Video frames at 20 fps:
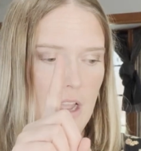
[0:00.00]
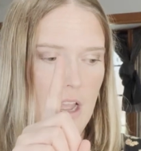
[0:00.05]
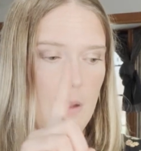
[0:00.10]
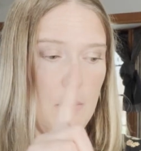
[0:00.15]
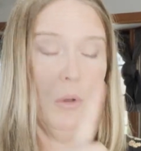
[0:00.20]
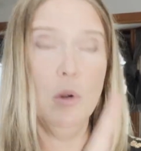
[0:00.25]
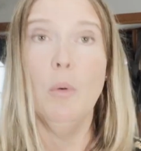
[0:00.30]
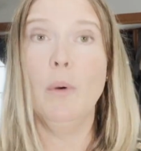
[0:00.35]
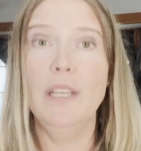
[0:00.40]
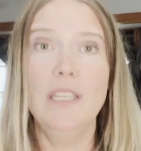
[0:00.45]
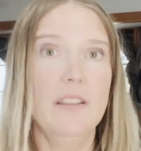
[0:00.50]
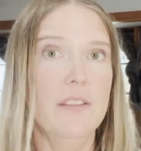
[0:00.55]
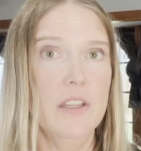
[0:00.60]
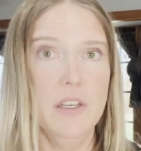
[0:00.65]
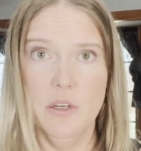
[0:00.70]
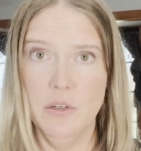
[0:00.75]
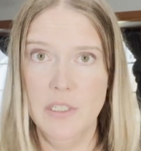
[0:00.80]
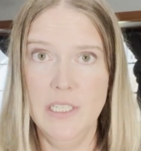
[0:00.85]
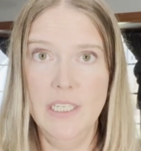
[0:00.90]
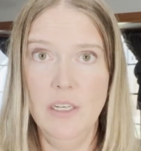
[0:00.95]
going to the
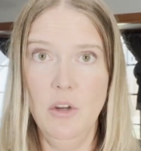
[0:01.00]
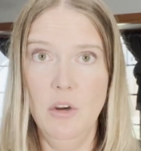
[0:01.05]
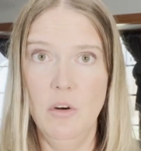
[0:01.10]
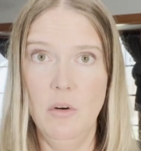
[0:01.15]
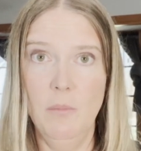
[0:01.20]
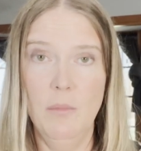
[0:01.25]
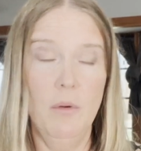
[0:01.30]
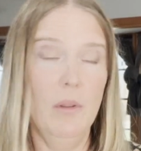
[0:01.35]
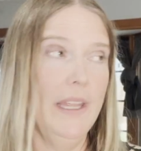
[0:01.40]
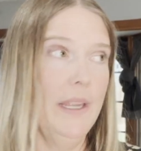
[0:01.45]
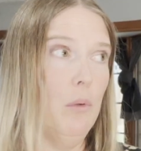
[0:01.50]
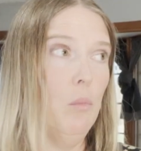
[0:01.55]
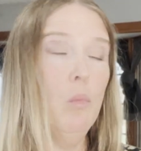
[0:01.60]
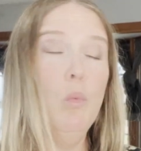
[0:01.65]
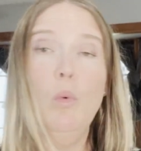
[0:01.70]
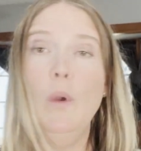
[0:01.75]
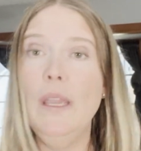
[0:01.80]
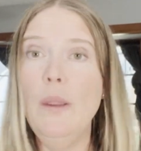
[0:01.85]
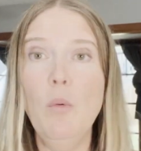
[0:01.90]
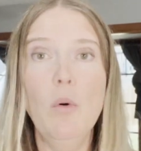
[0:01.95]
nursing home. Like
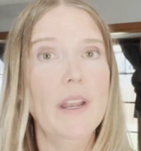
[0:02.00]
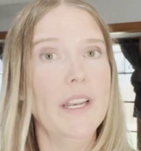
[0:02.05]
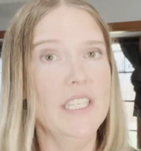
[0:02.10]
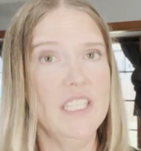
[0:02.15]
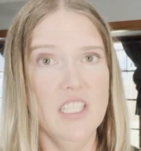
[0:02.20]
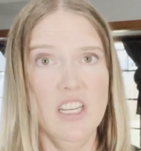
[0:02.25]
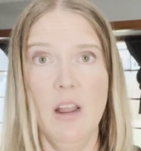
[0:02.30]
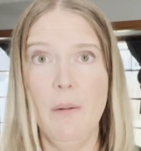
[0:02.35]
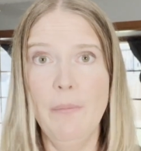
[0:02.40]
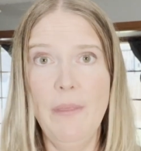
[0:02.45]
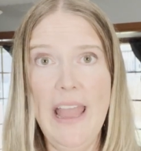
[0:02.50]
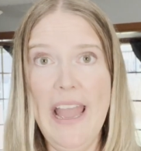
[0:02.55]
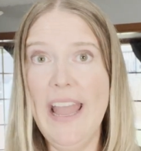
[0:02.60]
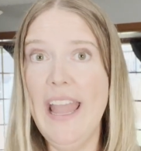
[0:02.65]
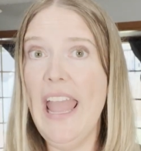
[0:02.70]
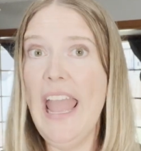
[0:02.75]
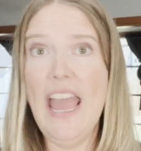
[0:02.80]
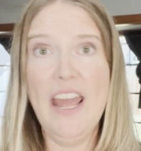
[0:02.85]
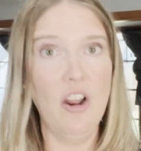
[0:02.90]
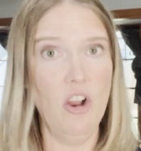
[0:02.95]
we want to stop that
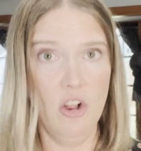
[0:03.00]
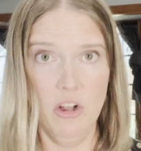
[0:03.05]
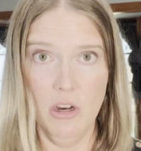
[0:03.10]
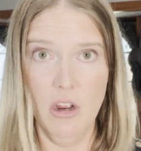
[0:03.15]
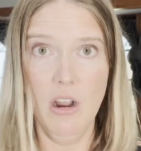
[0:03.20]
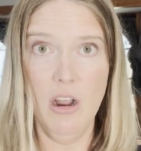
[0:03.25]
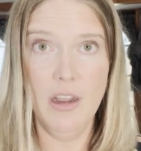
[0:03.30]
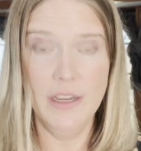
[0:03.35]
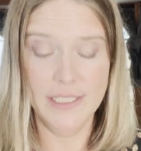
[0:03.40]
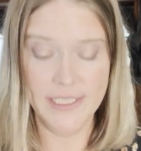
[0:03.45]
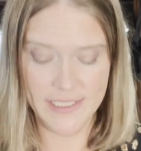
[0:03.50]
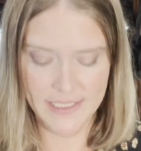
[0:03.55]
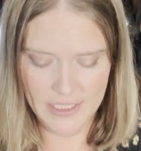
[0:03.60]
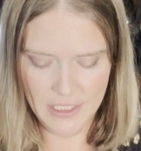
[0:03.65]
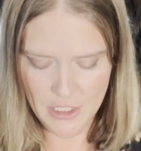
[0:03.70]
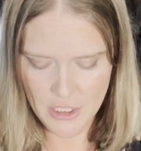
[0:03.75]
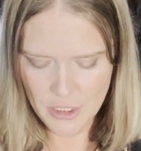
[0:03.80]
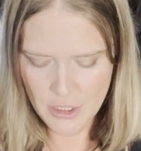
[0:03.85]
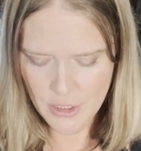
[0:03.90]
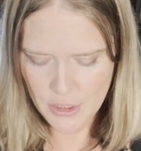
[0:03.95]
at all costs.
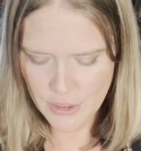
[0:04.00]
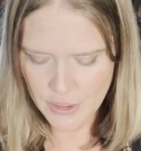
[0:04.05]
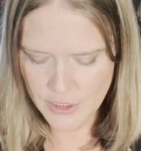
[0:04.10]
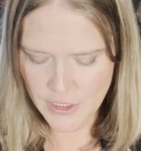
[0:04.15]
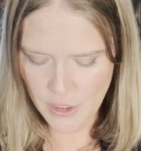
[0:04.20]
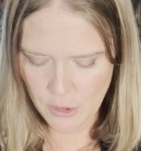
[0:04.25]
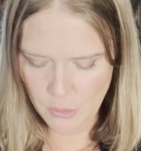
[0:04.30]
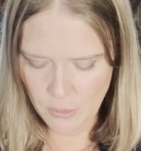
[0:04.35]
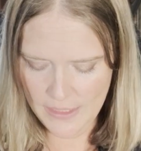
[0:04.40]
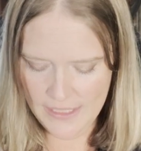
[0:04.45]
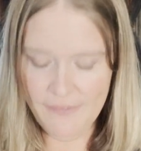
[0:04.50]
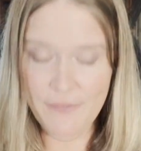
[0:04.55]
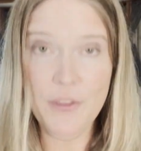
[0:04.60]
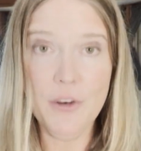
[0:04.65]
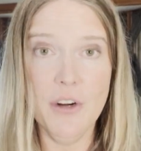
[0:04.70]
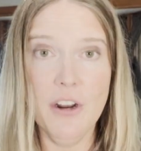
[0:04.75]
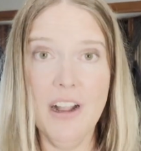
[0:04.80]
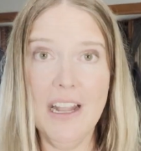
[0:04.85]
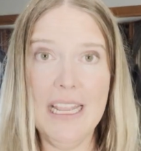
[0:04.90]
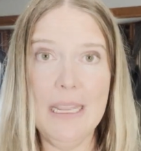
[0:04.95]
So if they're
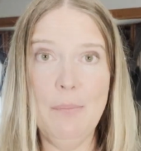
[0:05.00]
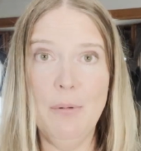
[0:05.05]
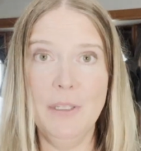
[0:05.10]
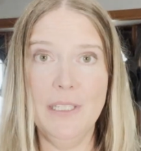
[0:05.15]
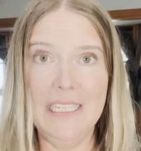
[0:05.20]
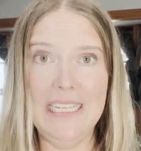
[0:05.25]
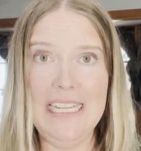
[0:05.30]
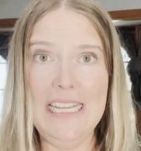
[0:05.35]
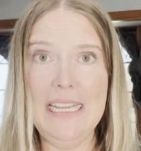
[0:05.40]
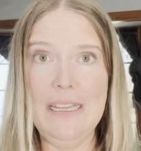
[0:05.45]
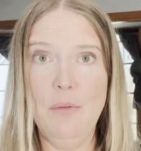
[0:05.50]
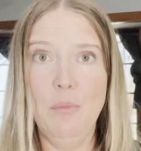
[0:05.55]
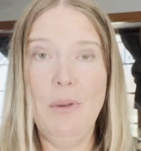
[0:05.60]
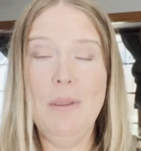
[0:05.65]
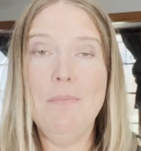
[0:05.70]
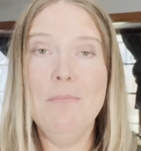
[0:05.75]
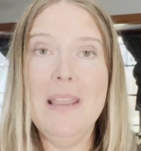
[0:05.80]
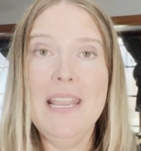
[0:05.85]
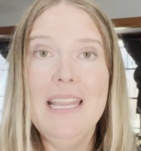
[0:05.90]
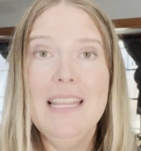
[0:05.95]
not able to eat, we
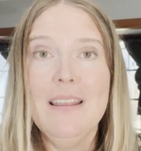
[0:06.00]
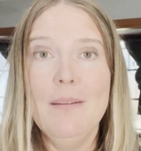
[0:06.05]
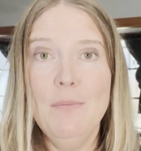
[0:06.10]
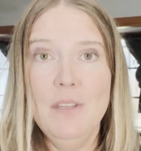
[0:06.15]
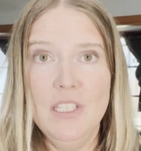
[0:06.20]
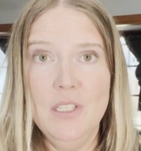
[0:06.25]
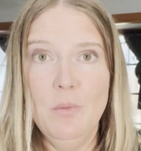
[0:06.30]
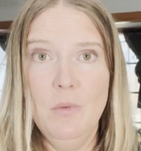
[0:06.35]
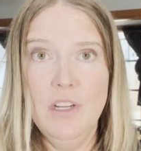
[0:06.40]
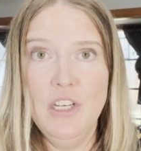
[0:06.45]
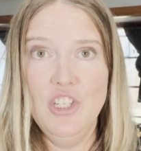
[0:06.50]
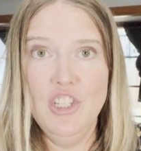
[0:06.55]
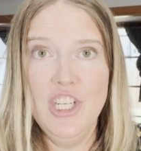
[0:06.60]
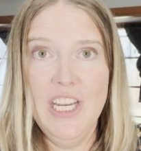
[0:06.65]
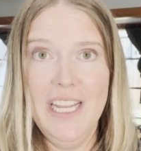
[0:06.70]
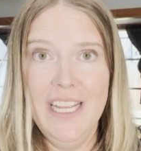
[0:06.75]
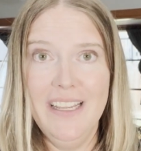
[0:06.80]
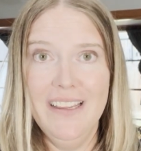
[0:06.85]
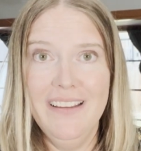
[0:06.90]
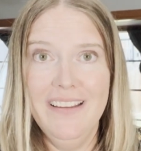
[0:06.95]
make them this one
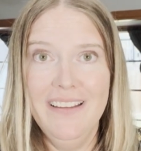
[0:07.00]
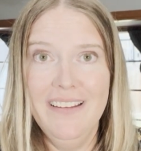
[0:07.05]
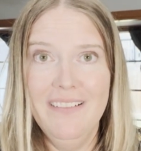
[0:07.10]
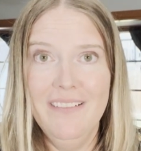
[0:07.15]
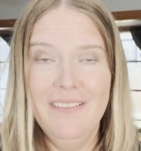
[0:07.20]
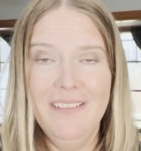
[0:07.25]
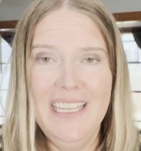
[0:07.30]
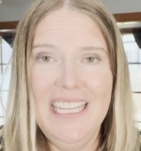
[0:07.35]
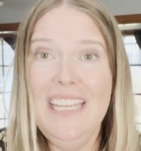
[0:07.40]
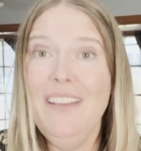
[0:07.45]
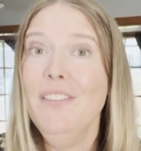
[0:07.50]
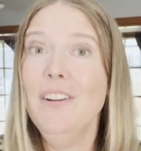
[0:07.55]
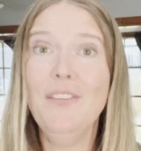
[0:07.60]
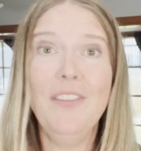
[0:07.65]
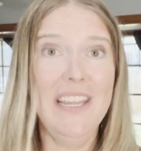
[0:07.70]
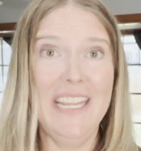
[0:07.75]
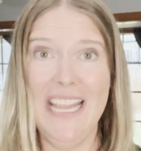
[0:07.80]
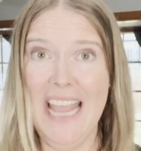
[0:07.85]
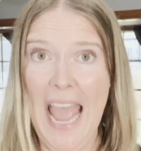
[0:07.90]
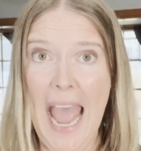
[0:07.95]
shake. Even if
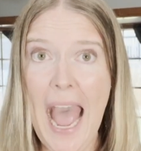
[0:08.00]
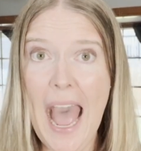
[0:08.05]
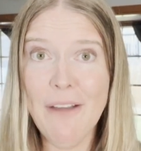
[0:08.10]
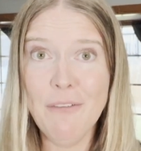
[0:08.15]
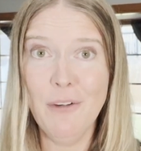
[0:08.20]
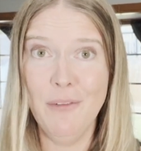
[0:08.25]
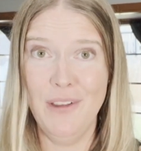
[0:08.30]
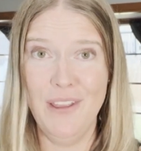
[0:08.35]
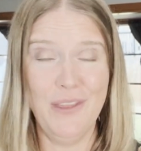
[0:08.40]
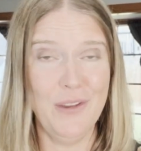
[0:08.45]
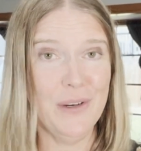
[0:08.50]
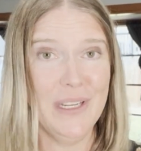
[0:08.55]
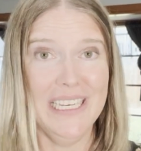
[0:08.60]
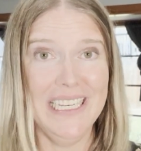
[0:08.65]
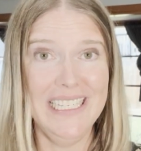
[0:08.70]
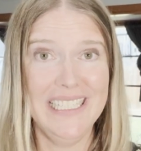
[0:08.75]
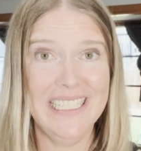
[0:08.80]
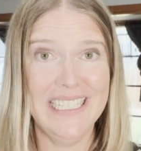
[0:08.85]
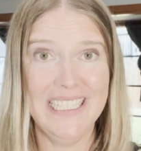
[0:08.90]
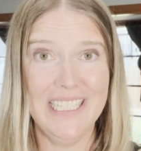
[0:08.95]
they get half of it, they're
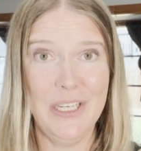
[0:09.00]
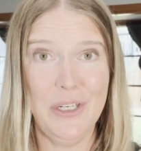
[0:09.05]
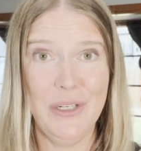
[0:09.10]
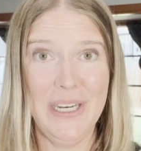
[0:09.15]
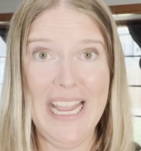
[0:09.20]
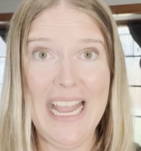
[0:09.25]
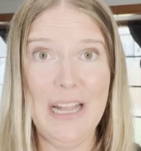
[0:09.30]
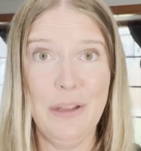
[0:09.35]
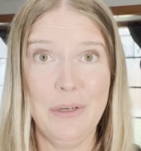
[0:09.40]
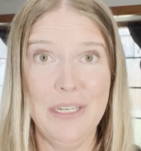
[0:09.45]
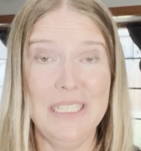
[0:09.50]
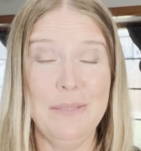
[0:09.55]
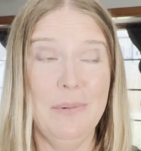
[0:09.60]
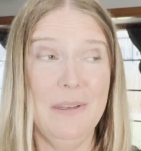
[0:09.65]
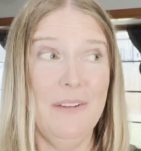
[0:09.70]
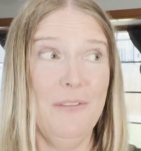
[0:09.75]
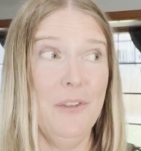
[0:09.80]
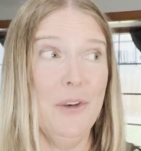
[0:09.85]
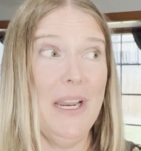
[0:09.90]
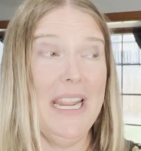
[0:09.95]
getting 600 calories. But
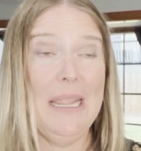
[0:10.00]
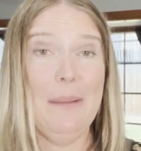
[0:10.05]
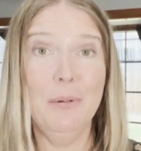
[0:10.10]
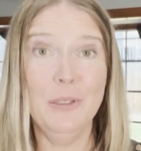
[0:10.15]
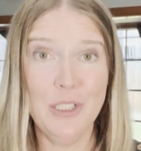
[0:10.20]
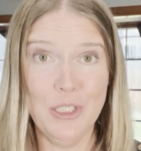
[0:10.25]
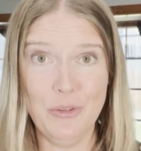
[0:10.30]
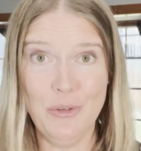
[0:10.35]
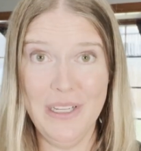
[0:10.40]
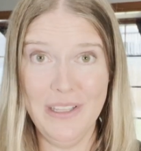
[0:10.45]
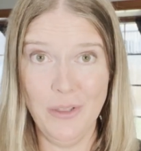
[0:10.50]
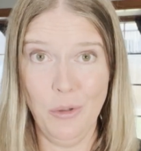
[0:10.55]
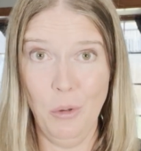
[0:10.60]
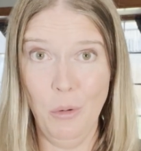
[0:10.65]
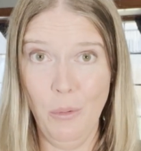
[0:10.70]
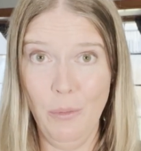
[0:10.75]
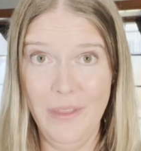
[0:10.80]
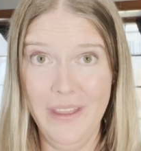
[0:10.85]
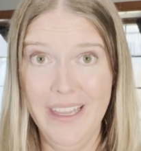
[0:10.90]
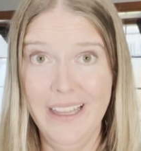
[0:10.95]
if they're able to drink the
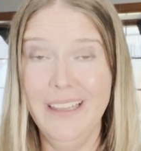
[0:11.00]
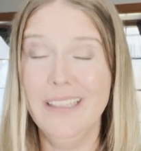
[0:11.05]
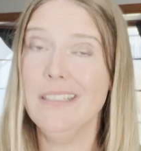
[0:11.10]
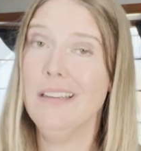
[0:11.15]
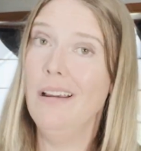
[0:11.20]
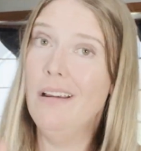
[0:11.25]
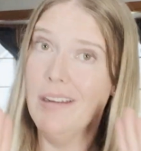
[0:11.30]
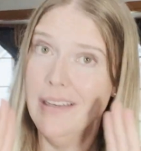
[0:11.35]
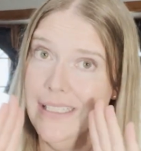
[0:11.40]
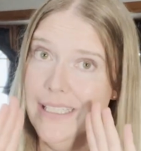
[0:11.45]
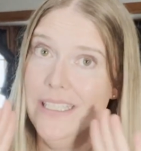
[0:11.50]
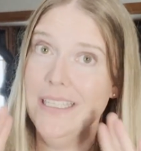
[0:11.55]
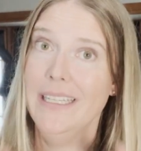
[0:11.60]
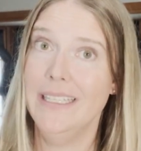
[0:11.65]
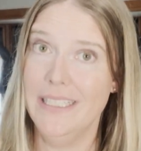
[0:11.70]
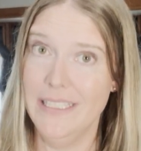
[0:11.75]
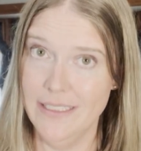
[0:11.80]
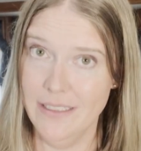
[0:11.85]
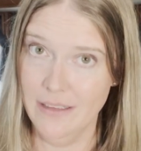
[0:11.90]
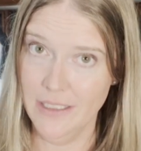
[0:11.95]
whole thing, because honestly,
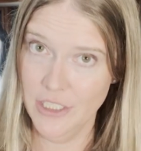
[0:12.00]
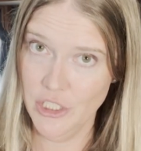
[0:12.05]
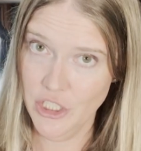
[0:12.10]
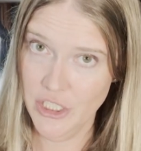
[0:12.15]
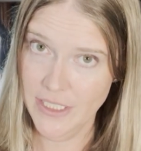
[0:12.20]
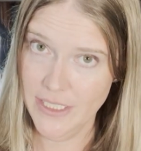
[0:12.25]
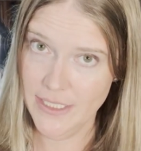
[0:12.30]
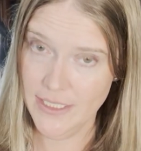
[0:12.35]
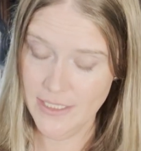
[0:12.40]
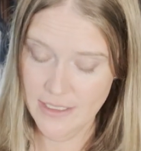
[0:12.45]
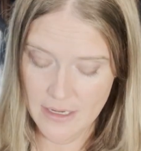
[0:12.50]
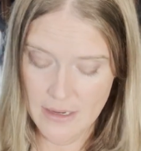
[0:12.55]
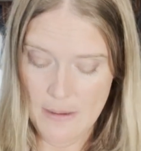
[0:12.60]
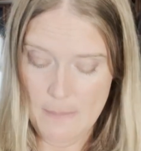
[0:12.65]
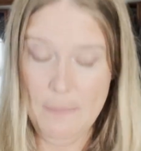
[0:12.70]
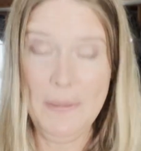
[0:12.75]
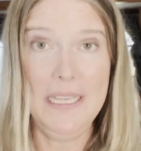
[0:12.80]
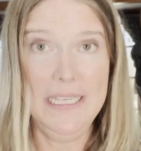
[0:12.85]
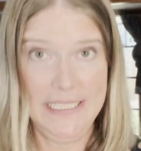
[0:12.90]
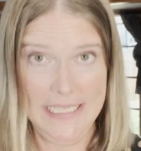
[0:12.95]
it's delicious,
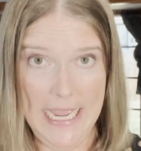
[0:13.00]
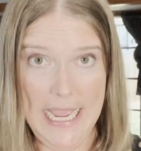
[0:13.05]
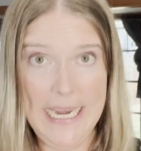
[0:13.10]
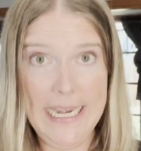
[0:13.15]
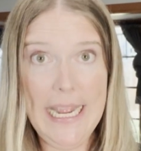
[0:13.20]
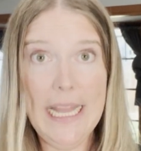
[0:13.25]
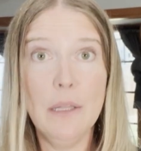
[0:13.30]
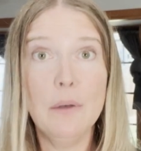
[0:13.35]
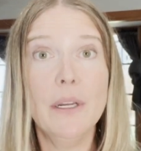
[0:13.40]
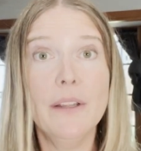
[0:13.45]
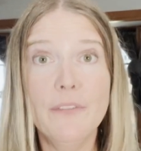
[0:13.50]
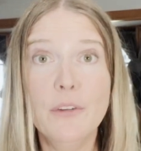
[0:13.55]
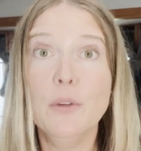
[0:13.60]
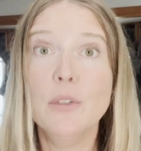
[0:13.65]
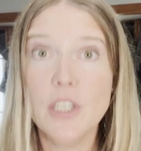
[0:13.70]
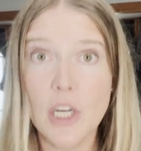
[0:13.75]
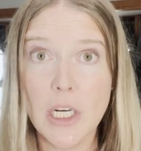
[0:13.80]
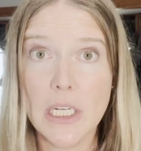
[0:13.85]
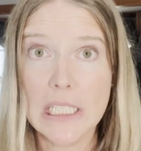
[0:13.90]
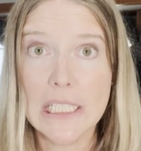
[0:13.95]
because high calorie foods
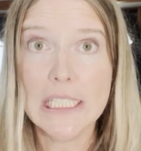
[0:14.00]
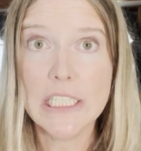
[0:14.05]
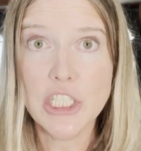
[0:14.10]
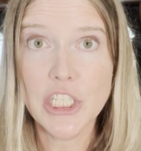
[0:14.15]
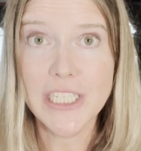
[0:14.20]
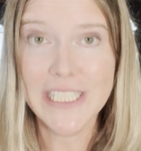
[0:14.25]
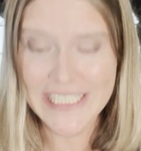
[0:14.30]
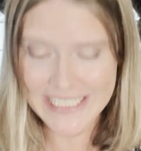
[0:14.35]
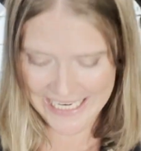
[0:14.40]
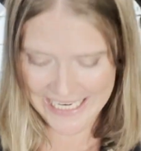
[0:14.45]
are delicious,